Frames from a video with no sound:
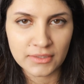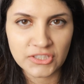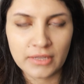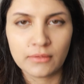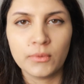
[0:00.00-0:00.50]

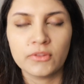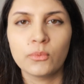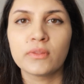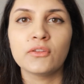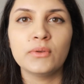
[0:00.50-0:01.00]
such as what
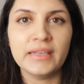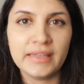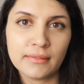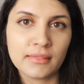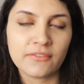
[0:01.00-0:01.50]
was your
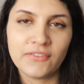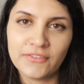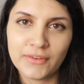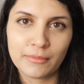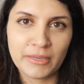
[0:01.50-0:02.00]
least
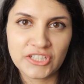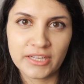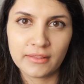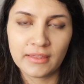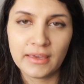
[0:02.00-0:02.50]
favorite
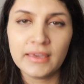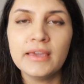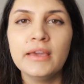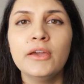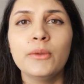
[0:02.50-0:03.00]
specialty,
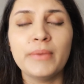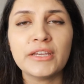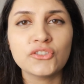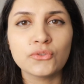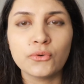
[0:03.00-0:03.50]

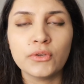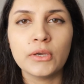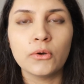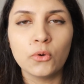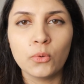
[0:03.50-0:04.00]
make sure
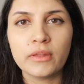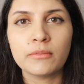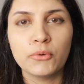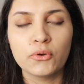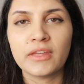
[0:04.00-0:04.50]
you always
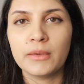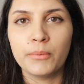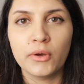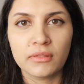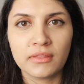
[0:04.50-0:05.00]
put a
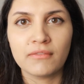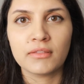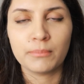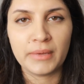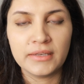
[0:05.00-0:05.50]
positive
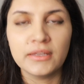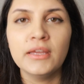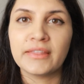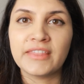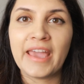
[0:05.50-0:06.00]
spin
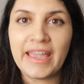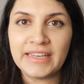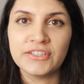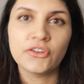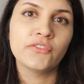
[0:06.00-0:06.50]
at the
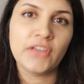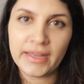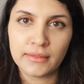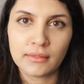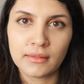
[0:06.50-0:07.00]
end of your
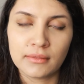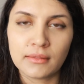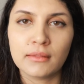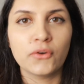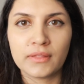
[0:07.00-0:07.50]
answer.
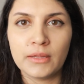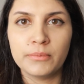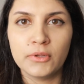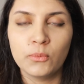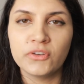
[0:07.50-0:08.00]
For
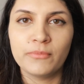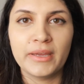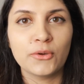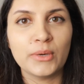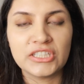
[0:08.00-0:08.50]
example, one of
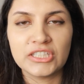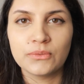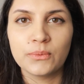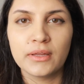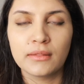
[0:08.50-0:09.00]
my
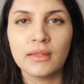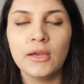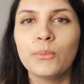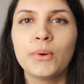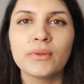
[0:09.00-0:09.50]
questions was,
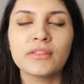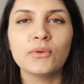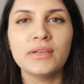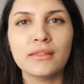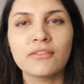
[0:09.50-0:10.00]
what was
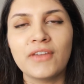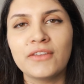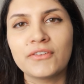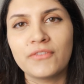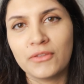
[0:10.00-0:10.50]
your least
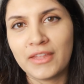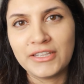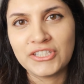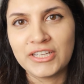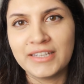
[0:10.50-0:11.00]
favorite
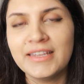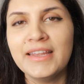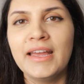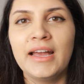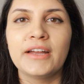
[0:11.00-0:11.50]
rotation?
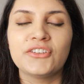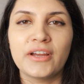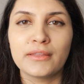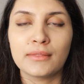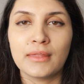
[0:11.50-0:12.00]
I
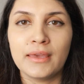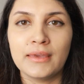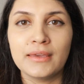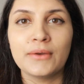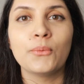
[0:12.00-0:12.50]
tried to
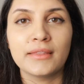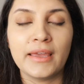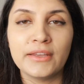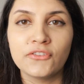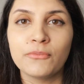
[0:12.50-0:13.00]
say at
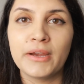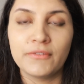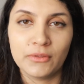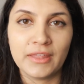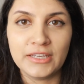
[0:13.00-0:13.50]
the end of my
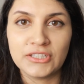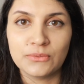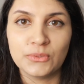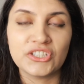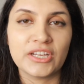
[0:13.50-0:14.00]

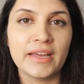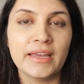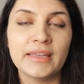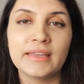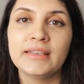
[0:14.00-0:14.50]
rotation, which
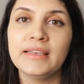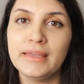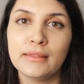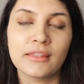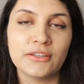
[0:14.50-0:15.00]
I
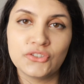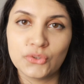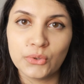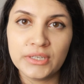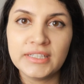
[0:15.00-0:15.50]
least
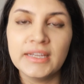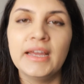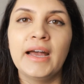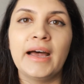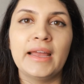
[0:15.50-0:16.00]
enjoyed,
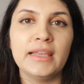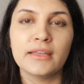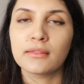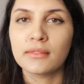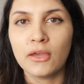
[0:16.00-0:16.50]
I
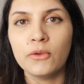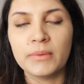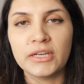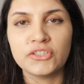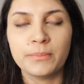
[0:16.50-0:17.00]
learned so
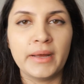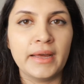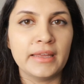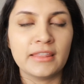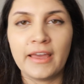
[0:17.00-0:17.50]
much
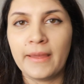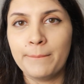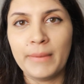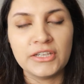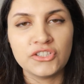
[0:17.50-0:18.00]
by time
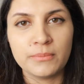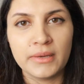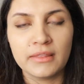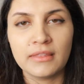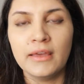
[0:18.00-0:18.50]

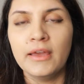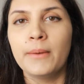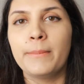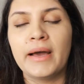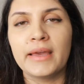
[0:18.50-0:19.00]
management,
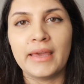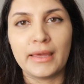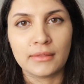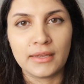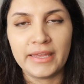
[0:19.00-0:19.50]
by
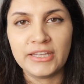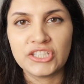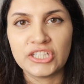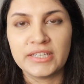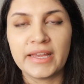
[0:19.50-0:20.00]

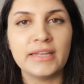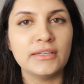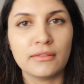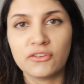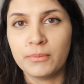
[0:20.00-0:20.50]
escalation, and
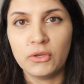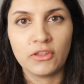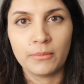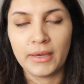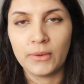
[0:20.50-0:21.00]

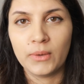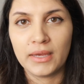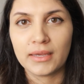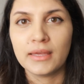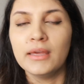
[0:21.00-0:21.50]
distributing my
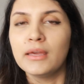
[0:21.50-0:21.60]
work.